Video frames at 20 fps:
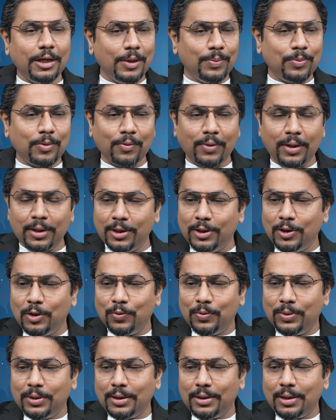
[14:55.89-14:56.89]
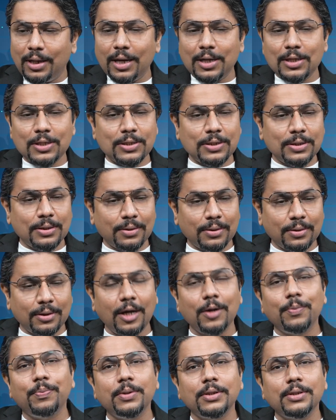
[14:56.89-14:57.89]
it provided you with a nice
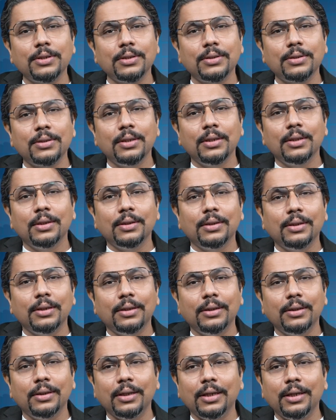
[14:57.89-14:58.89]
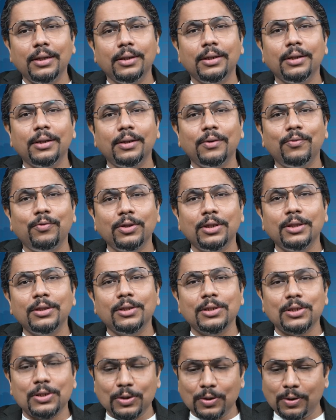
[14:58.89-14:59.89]
carpeted area within
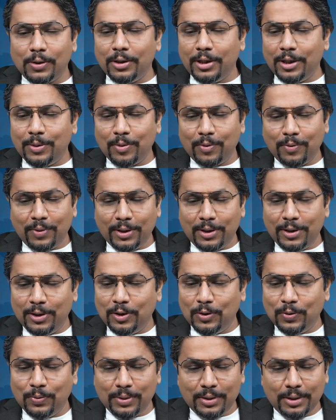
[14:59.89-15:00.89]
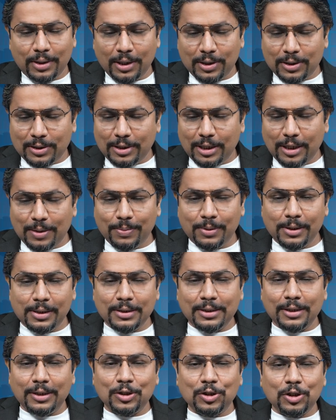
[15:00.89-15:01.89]
the stall, it provided you with nice
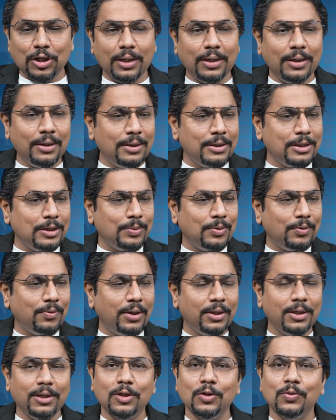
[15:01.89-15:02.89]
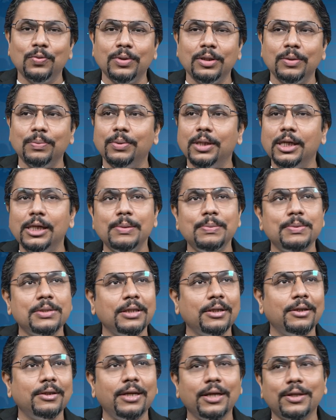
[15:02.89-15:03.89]
tables and chairs, it provided you with bulbs
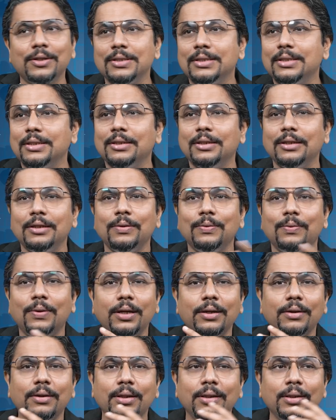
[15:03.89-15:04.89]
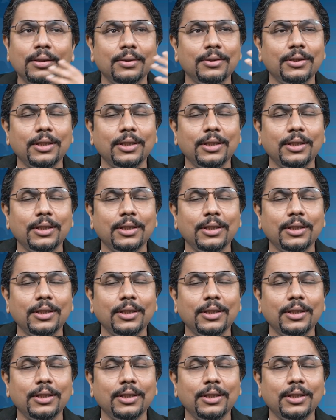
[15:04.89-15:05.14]
and electricity, wiring and